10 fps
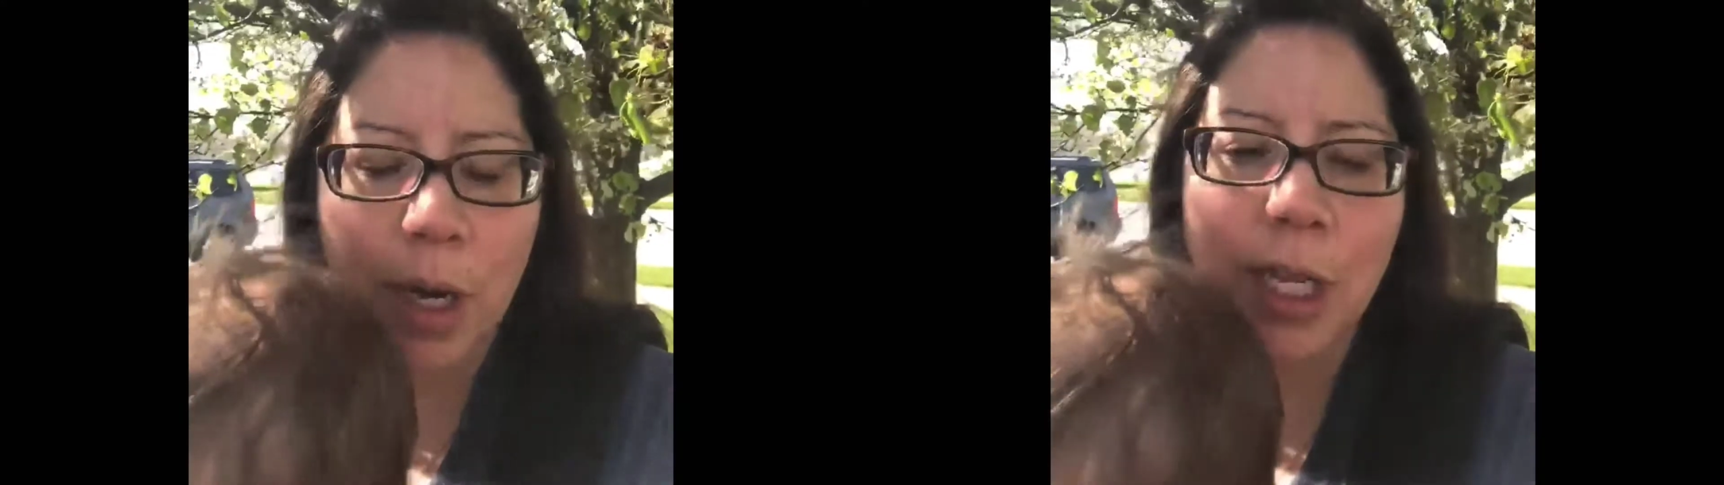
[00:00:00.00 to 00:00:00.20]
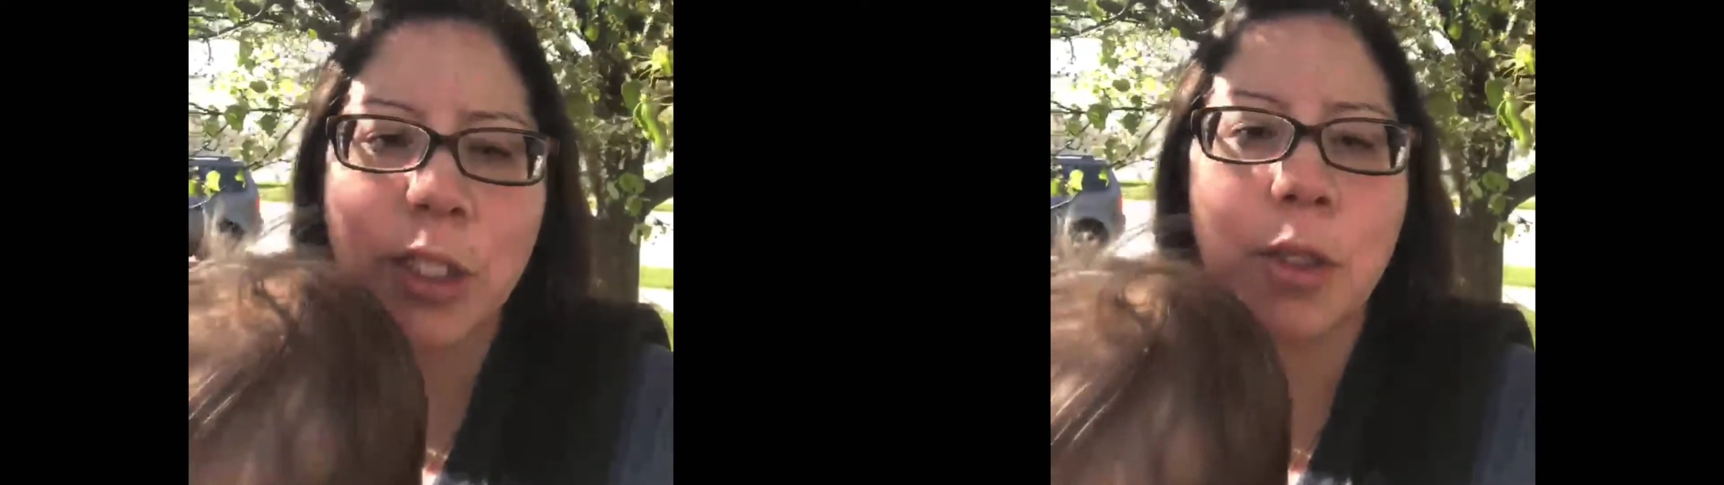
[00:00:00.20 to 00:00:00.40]

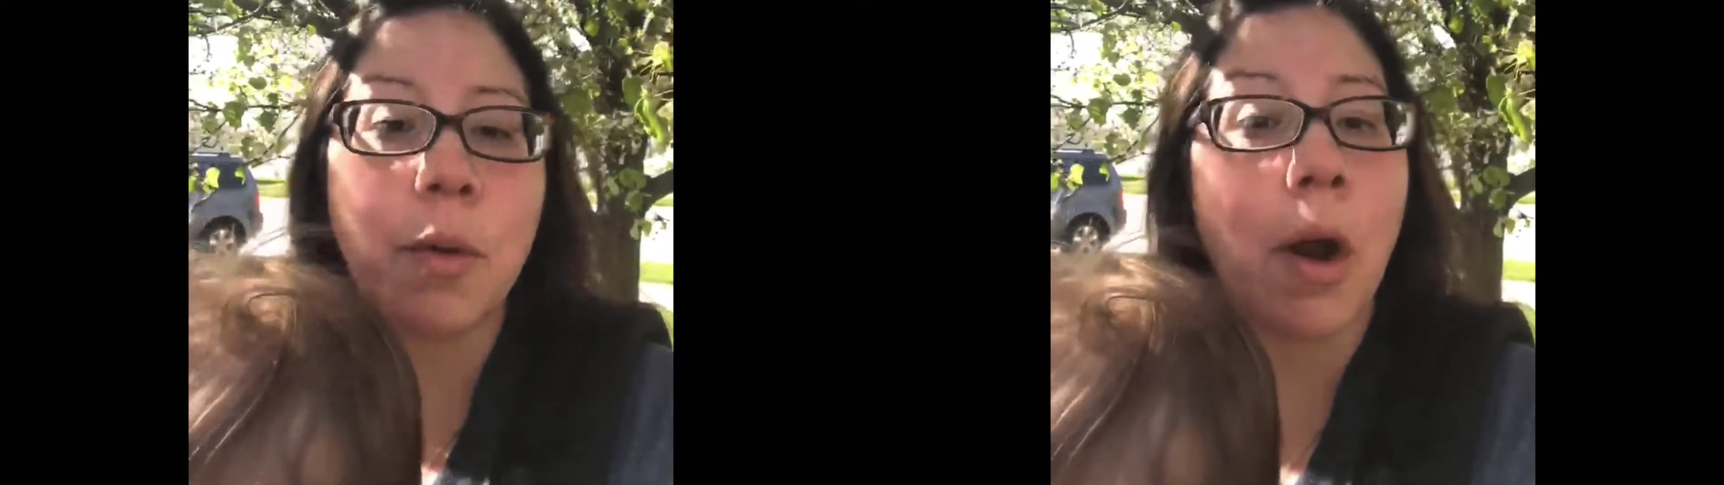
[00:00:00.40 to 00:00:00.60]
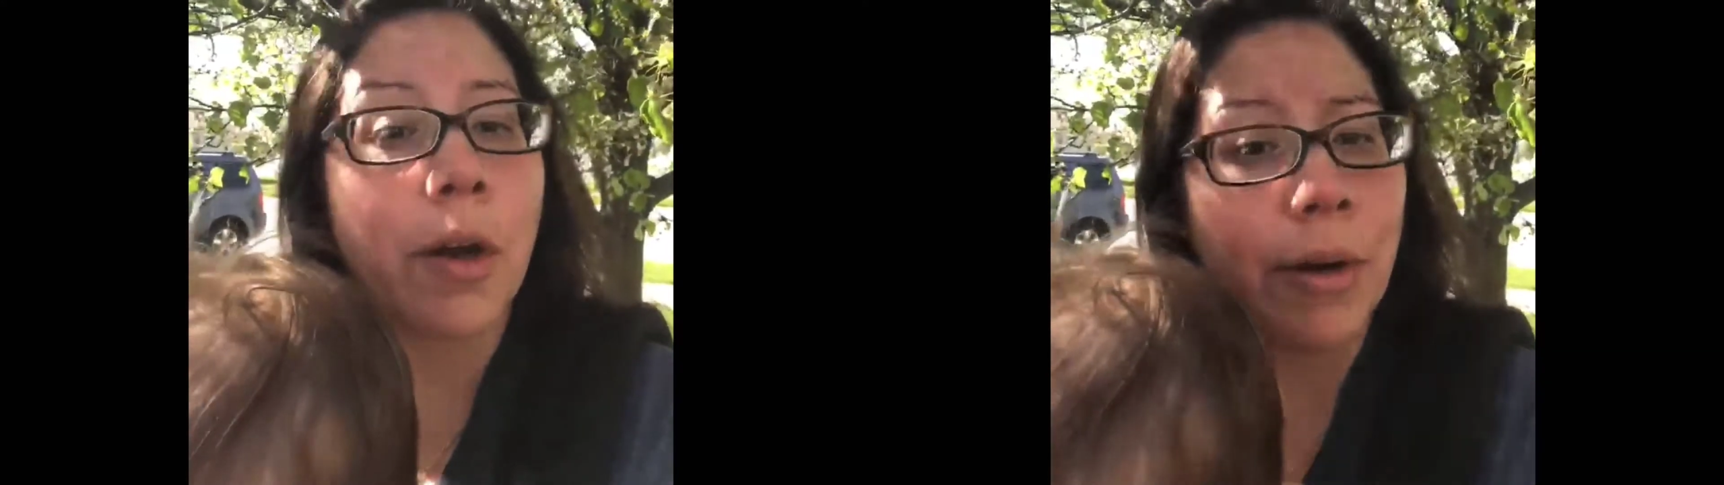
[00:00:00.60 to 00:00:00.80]
us
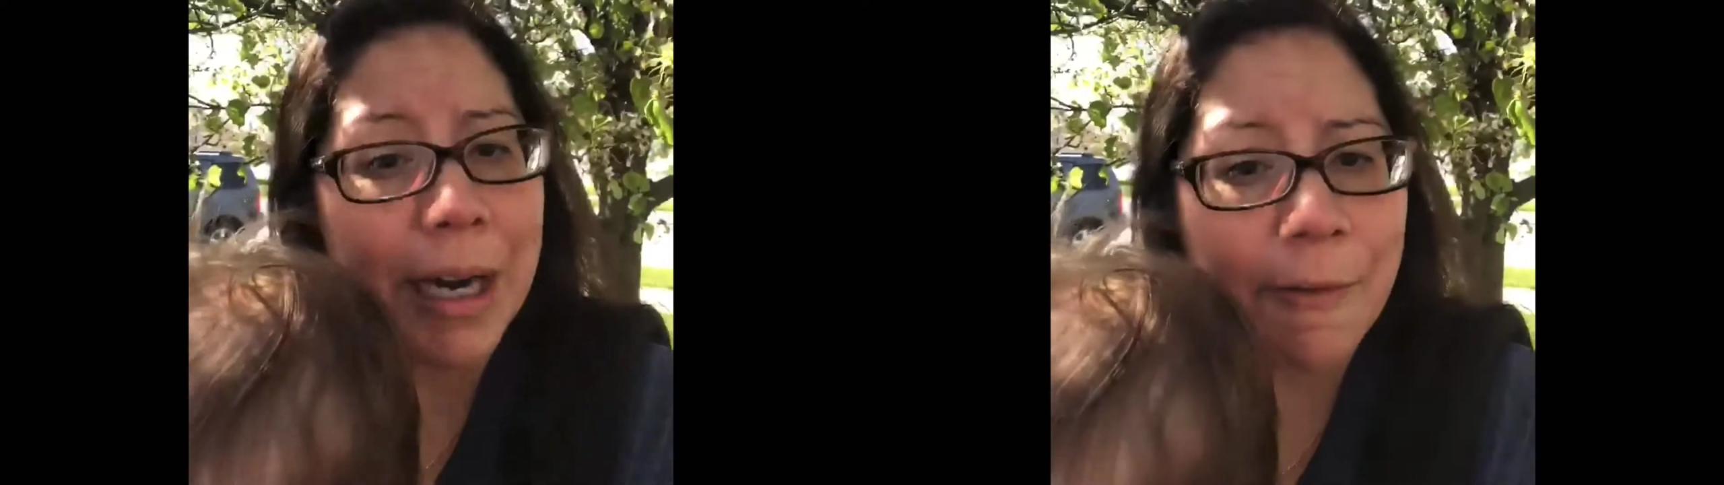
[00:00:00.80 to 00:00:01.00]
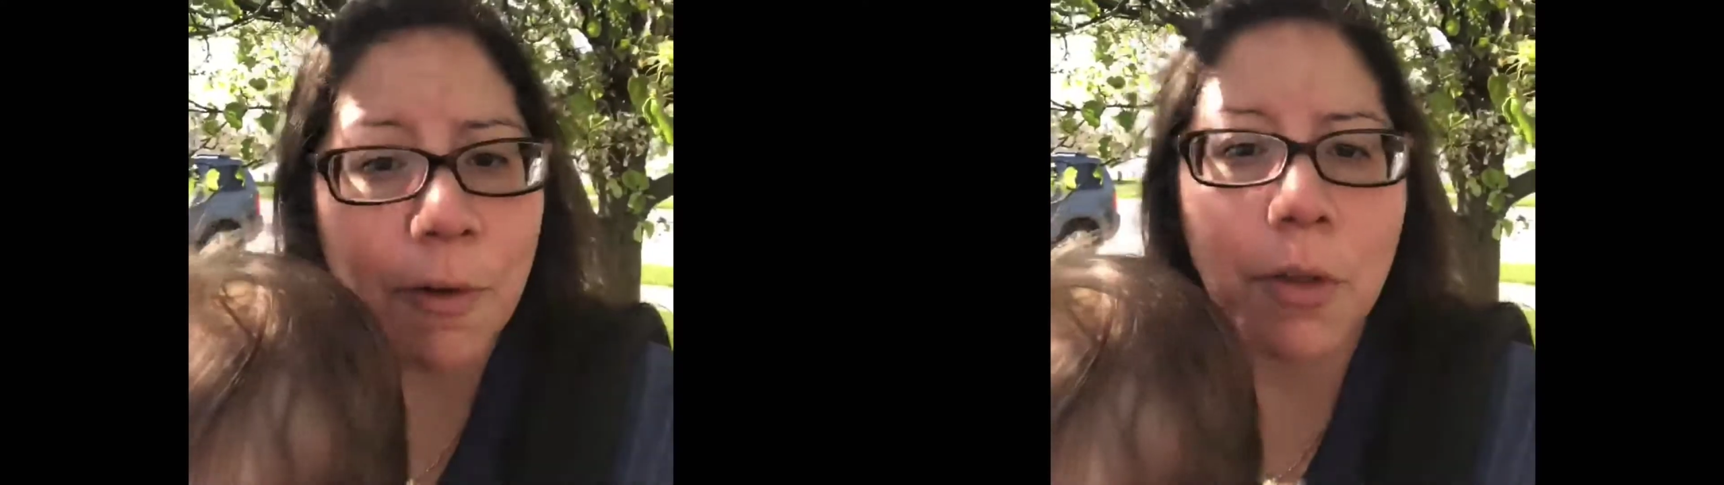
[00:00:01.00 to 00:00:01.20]
through our
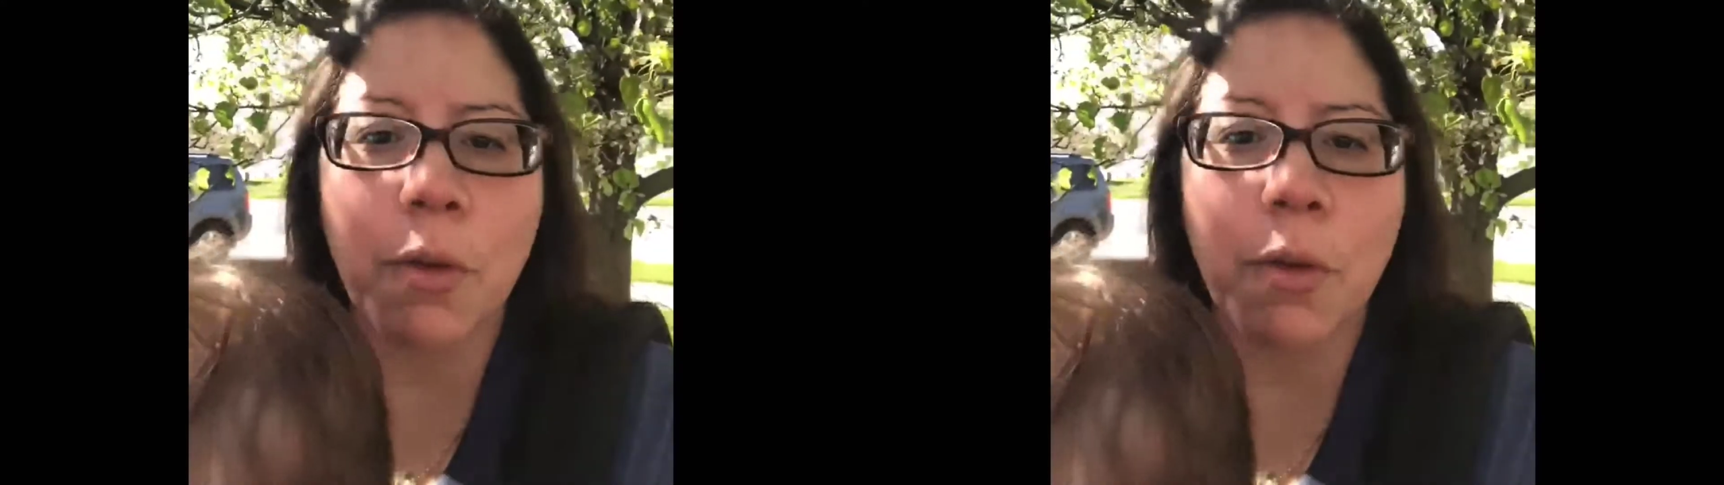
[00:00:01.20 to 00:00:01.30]
grief or